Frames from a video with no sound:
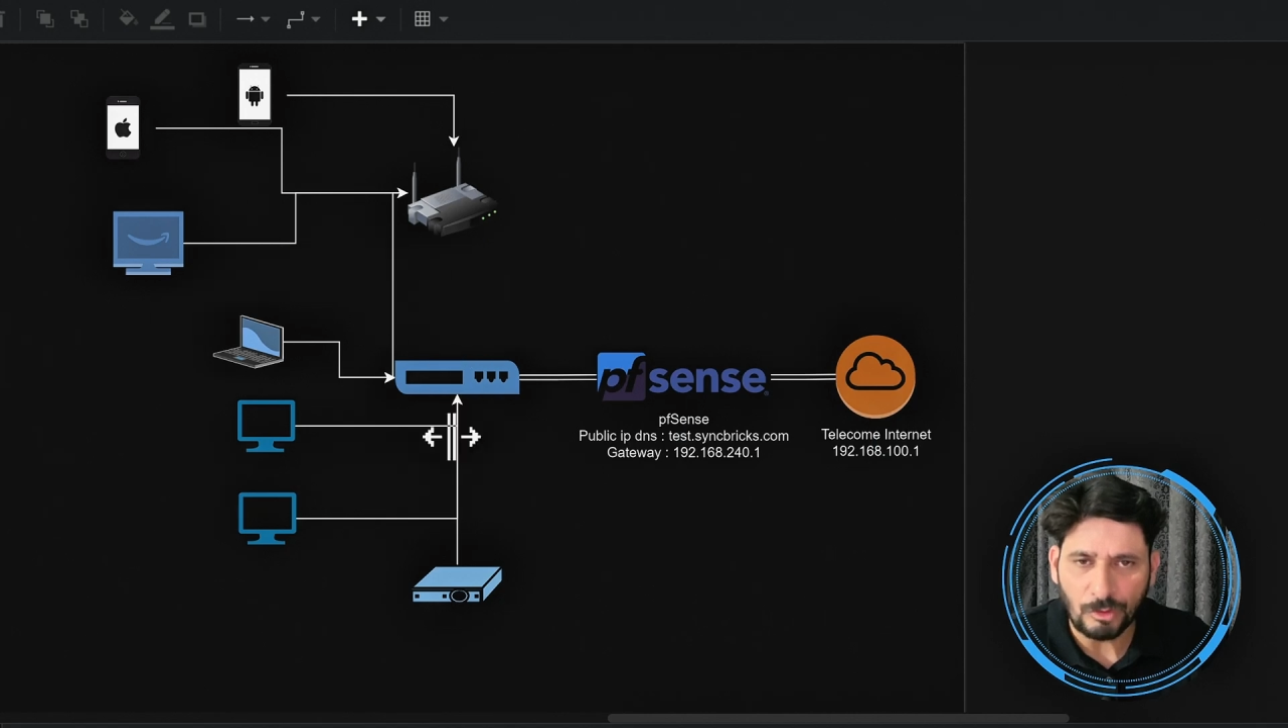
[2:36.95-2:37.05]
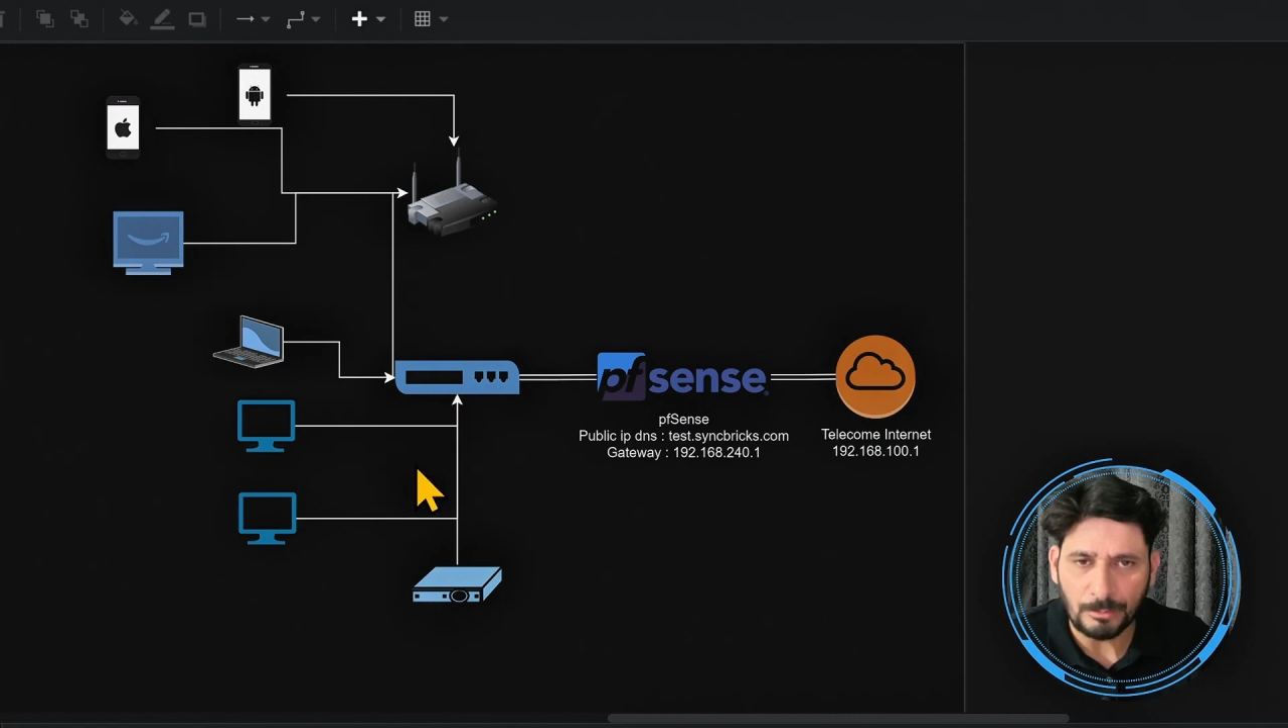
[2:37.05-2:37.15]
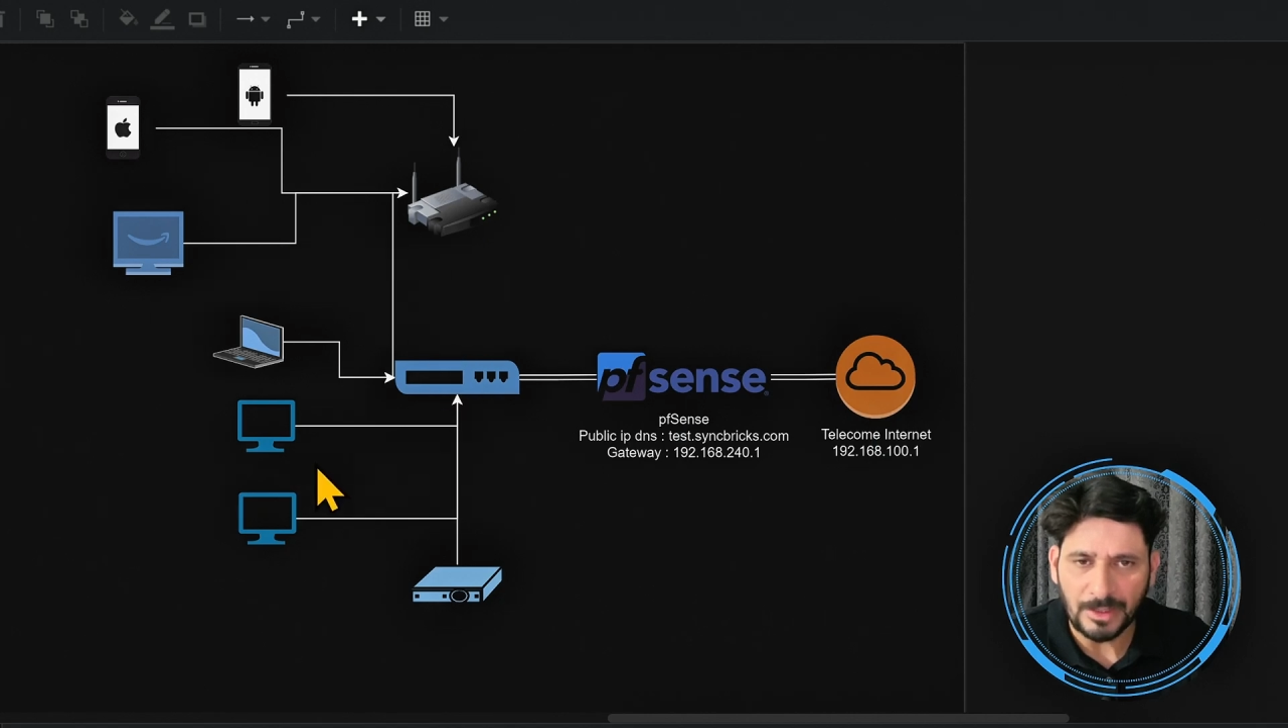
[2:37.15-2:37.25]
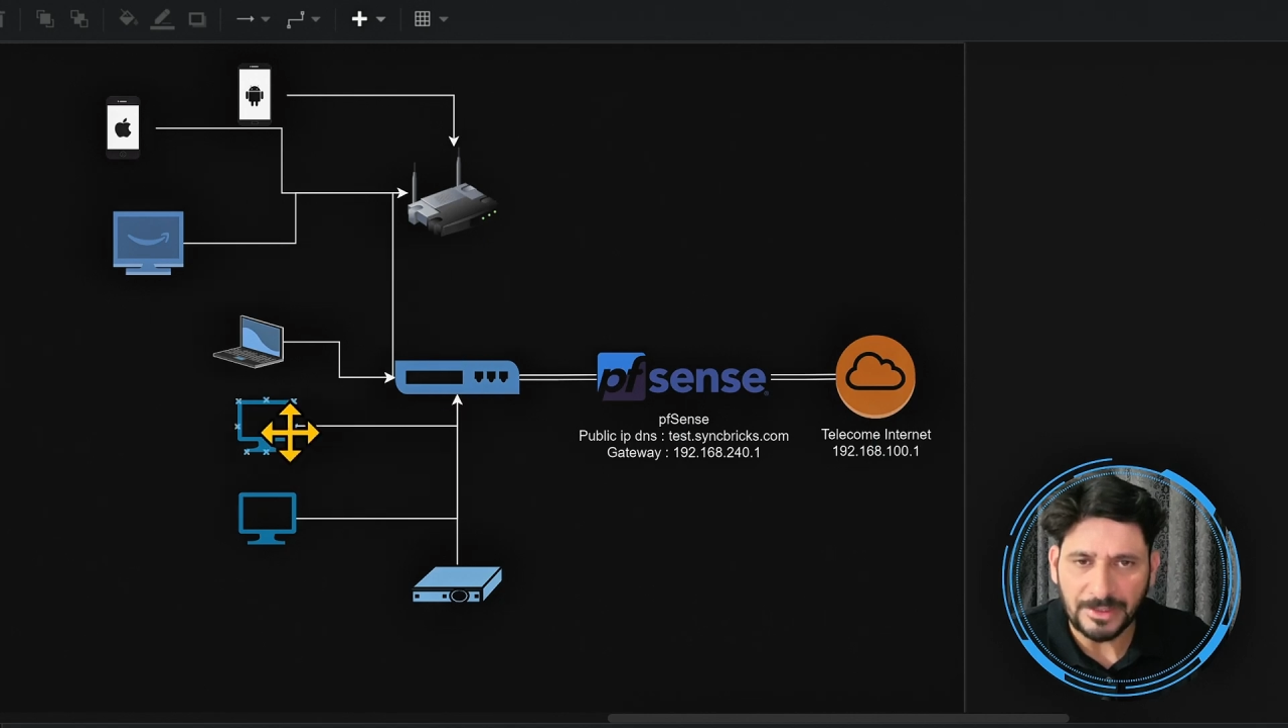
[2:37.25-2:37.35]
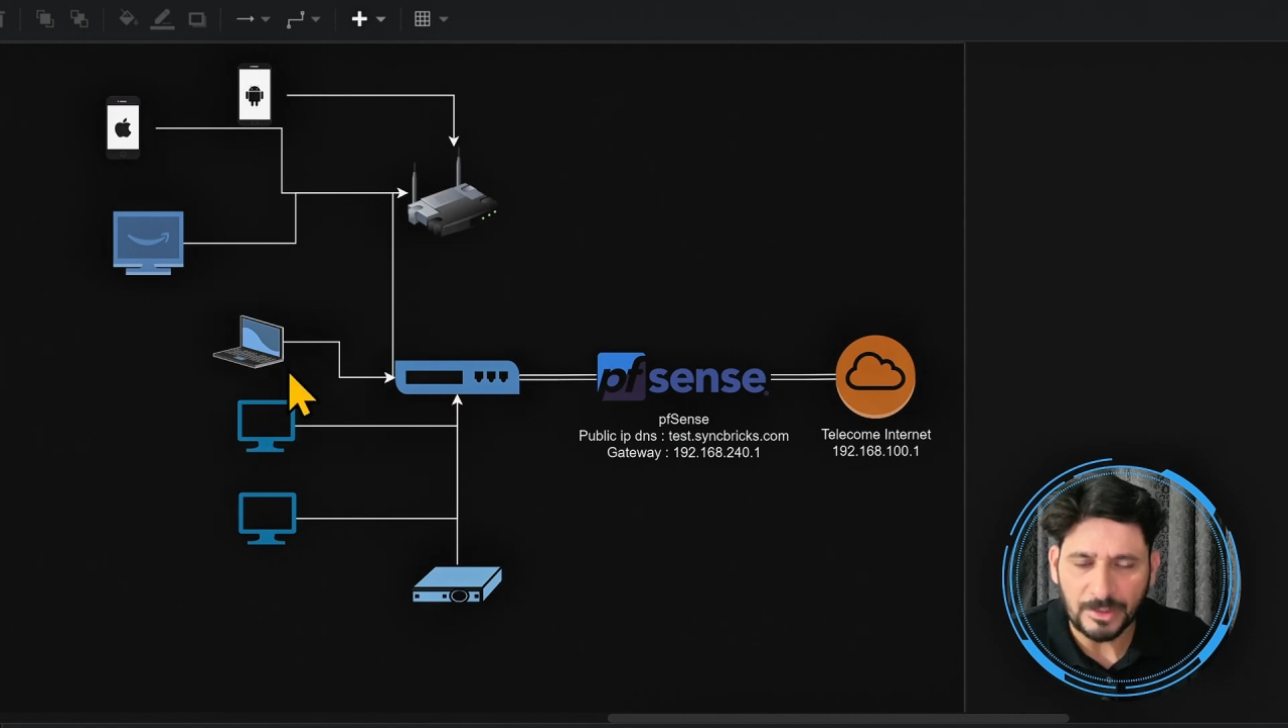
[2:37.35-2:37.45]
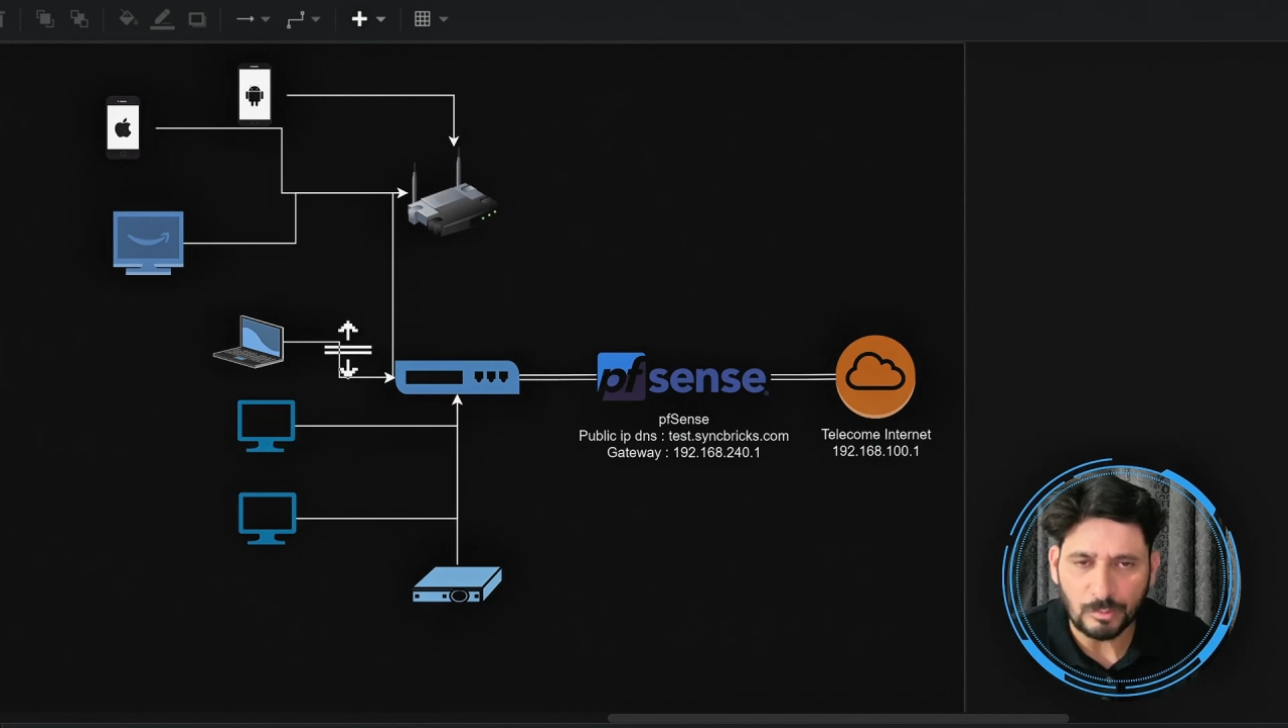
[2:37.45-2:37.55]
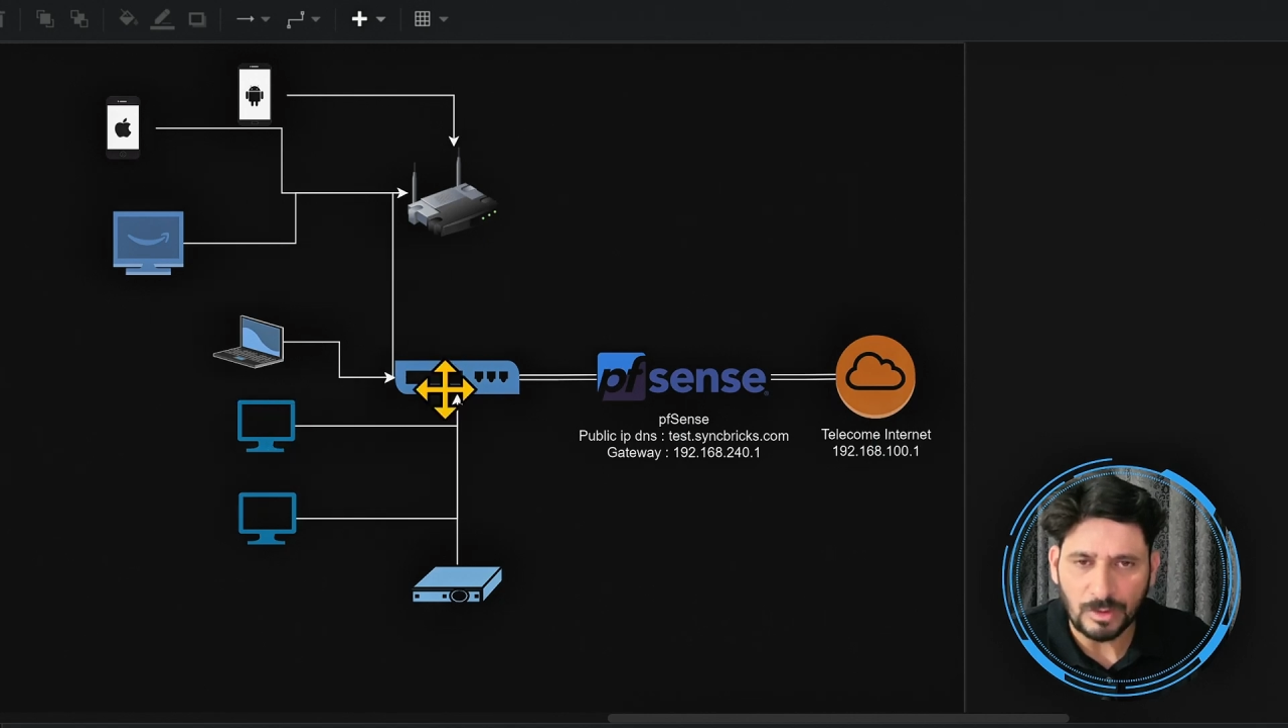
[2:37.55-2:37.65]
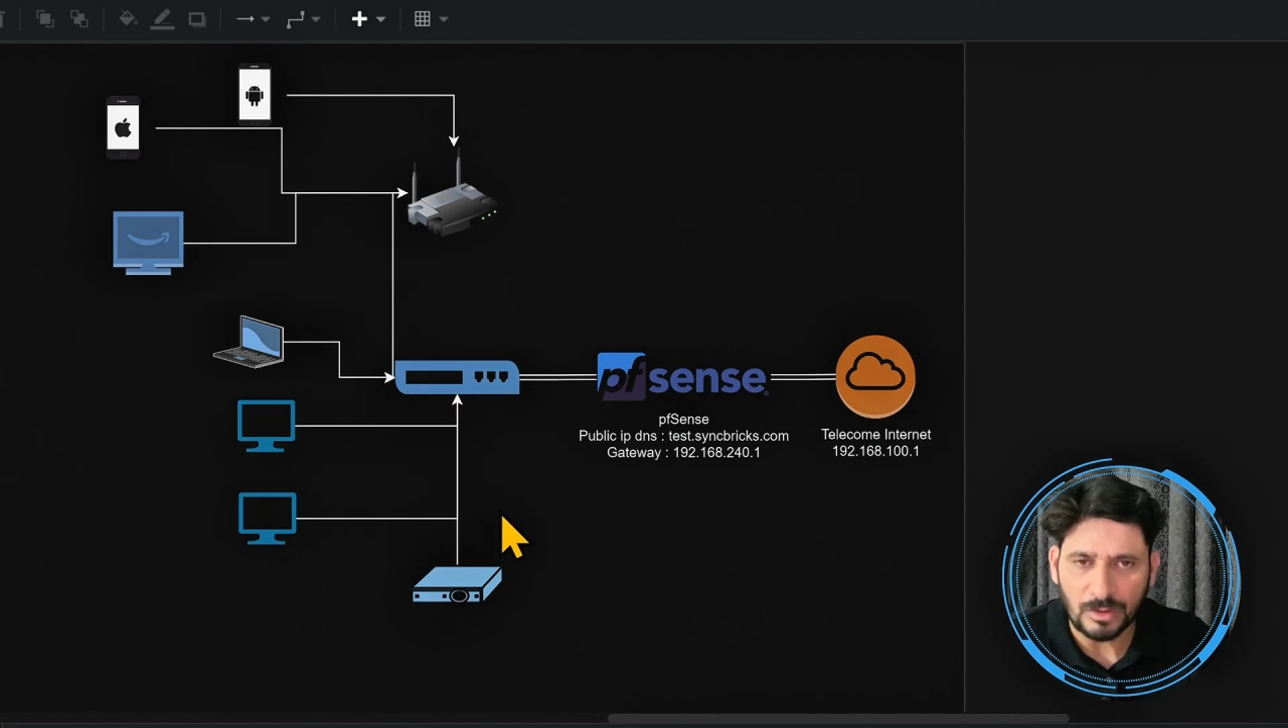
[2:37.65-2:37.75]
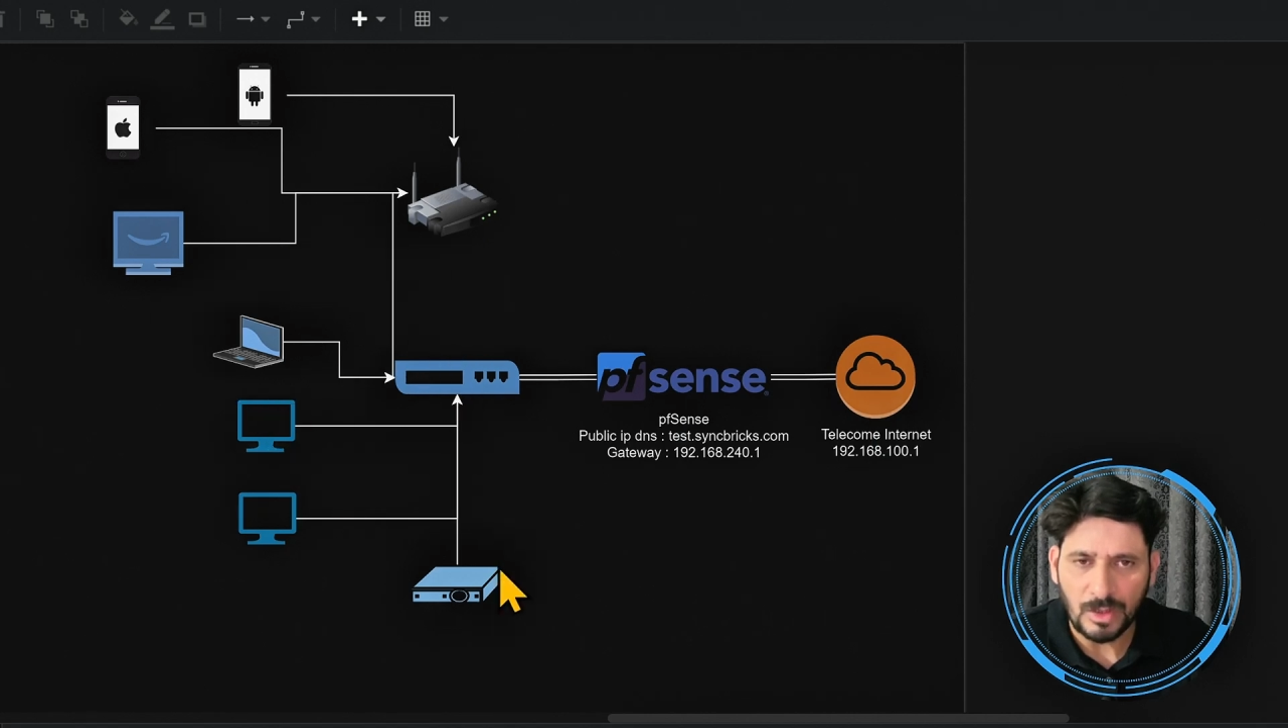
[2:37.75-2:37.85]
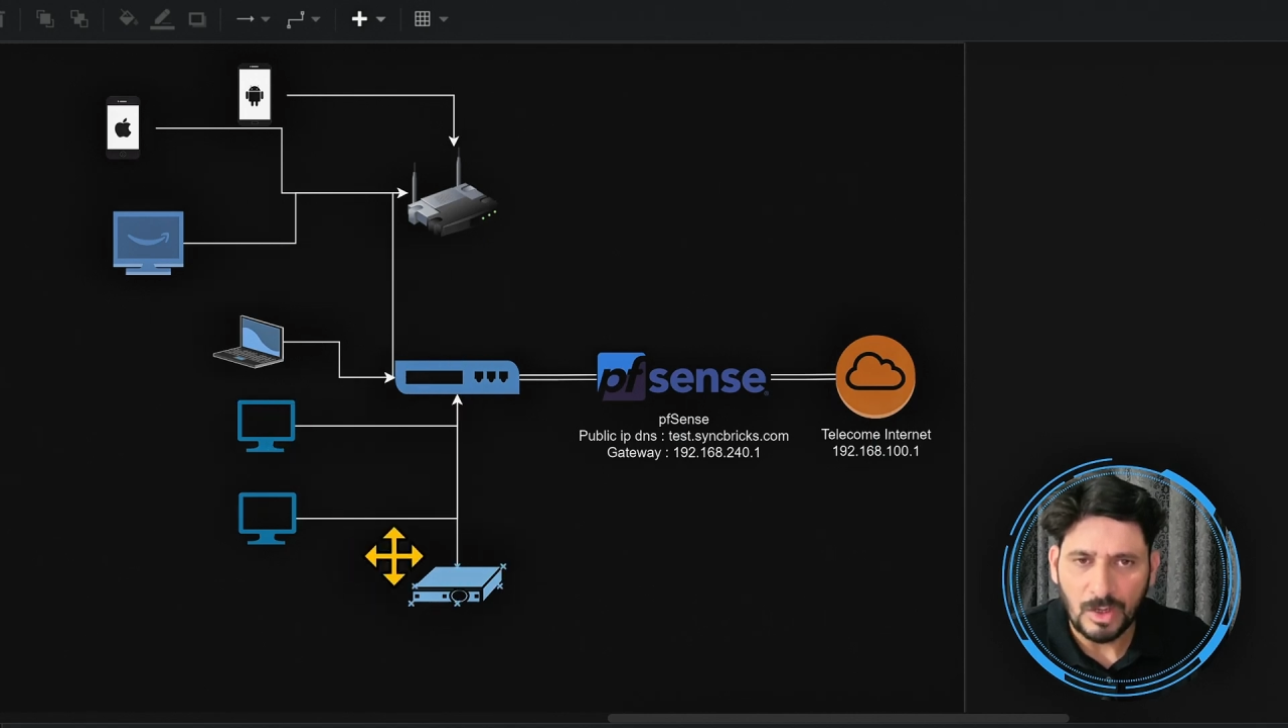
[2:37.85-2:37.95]
on my
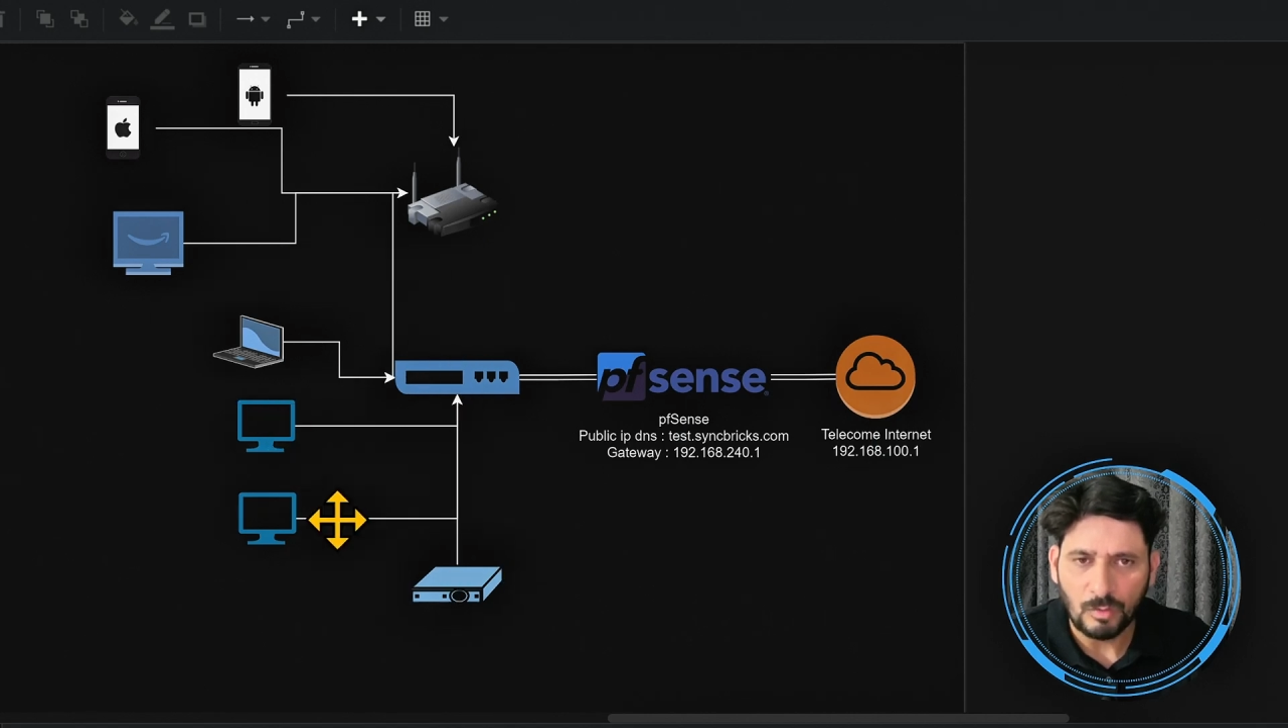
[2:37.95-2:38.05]
network,